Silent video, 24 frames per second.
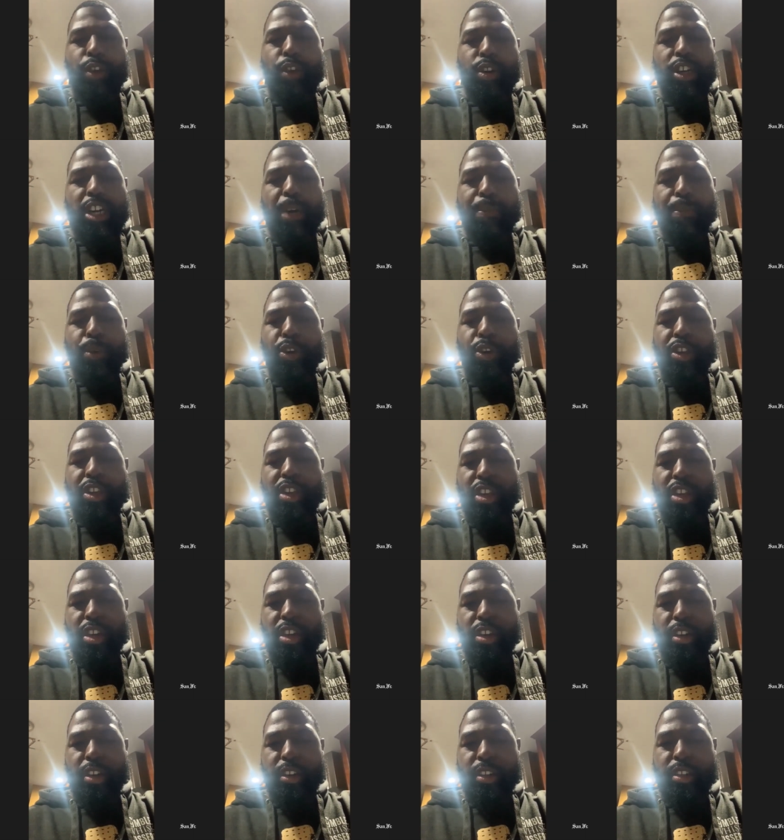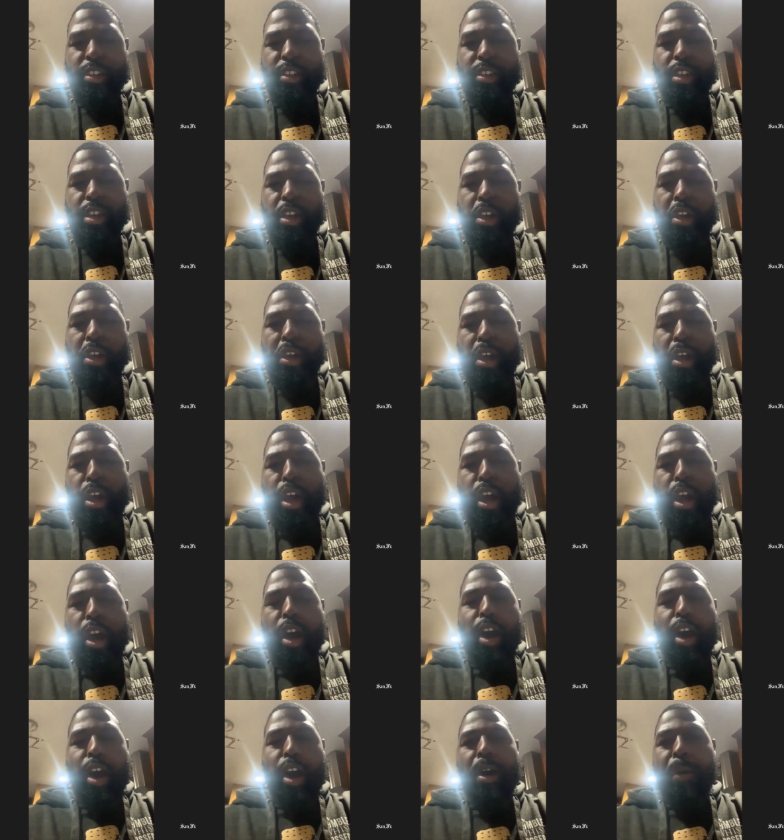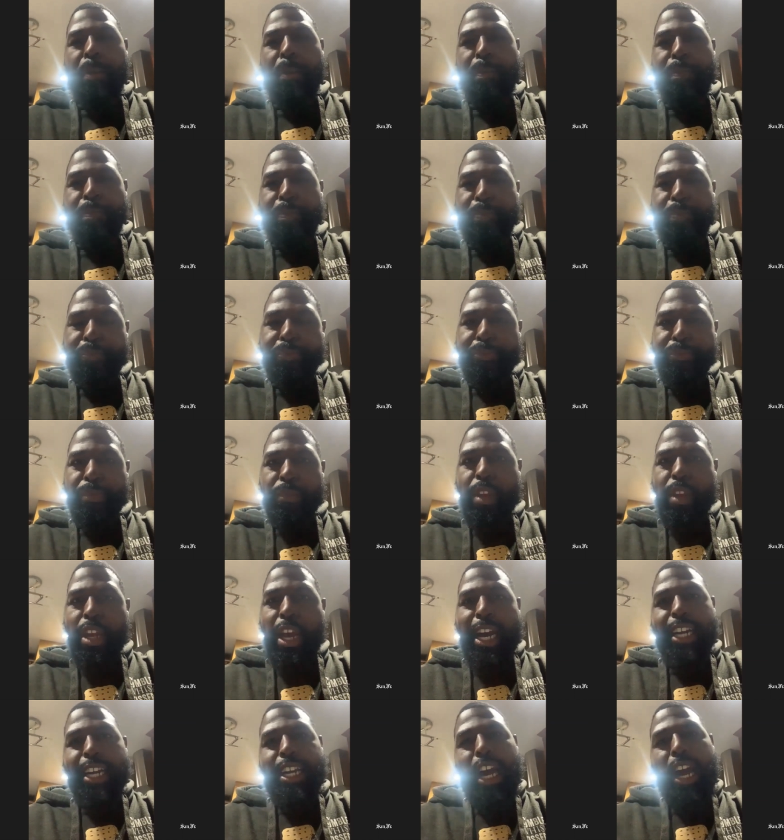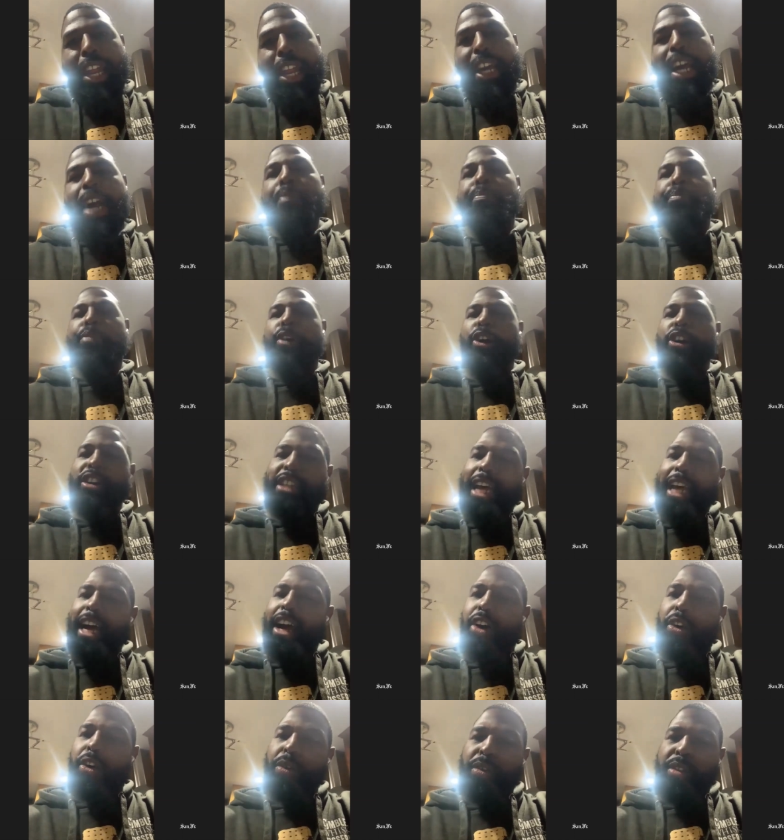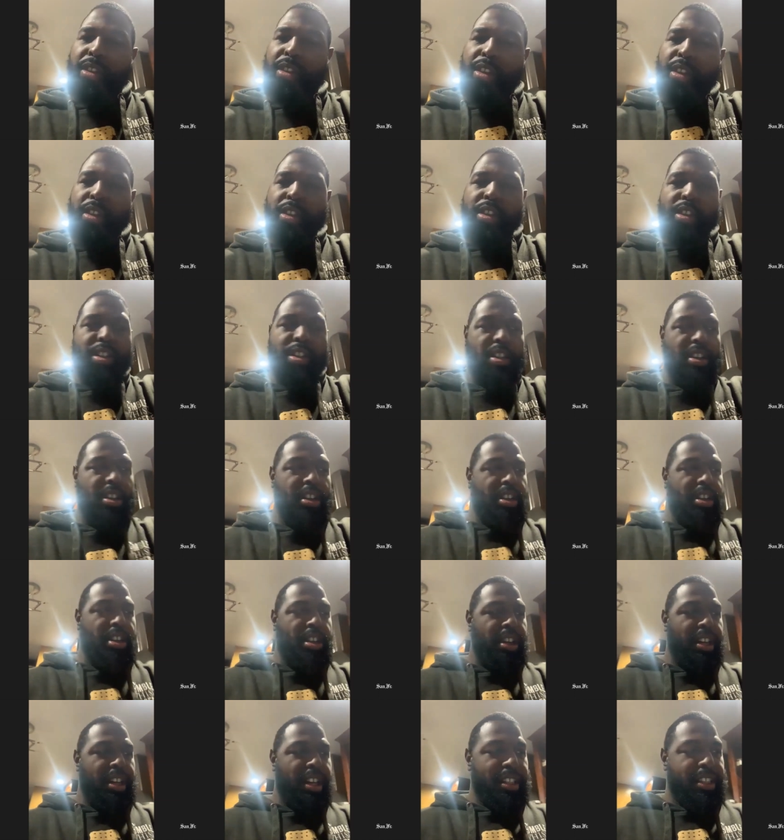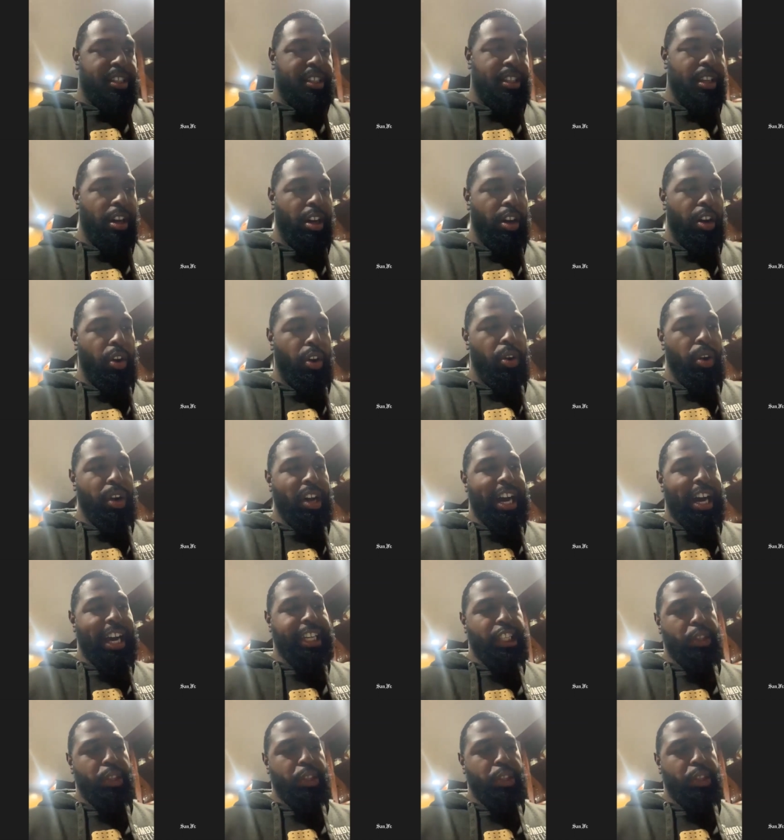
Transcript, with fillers: for a couple of years, um, I kind of got burnt out. Hmm. And so I